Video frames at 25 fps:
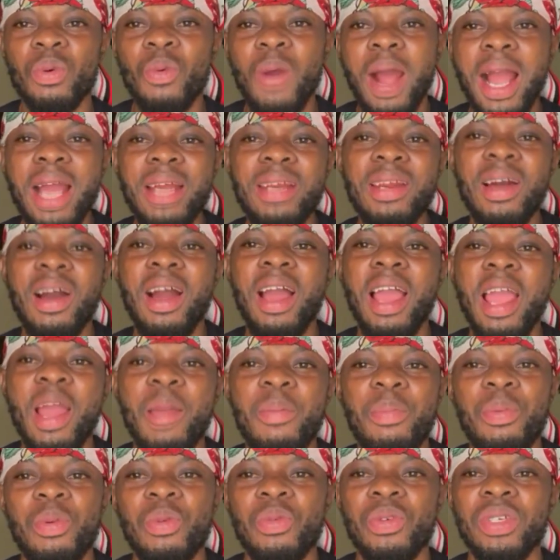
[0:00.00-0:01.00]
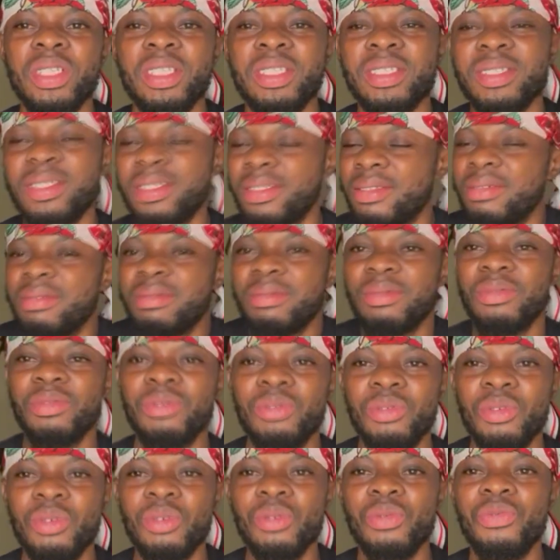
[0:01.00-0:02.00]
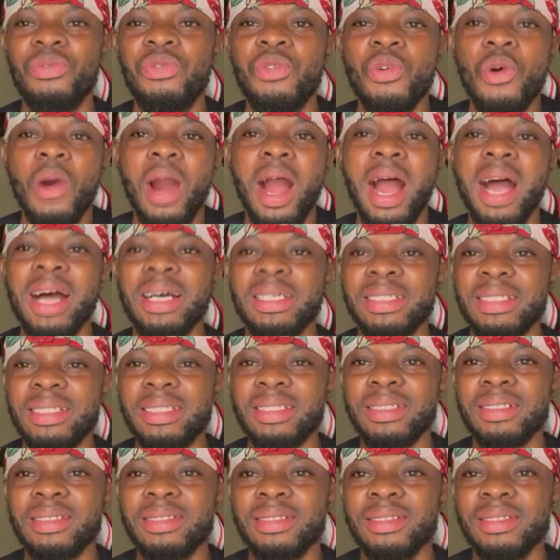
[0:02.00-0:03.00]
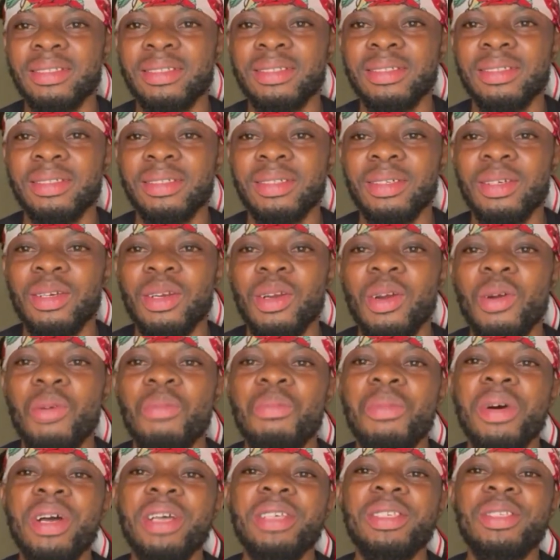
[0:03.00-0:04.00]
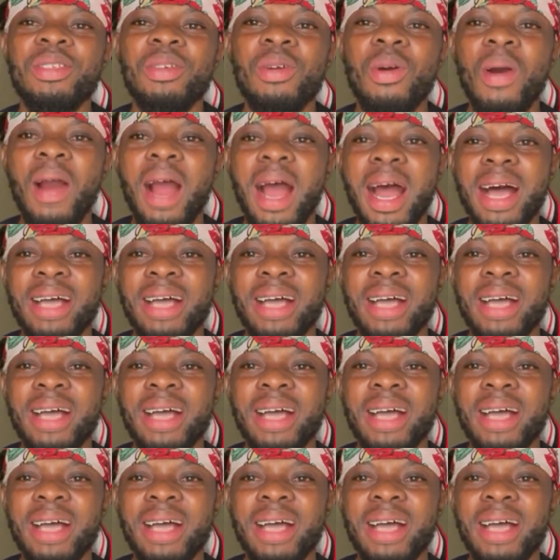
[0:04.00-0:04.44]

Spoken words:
Why not help with full heart? Must you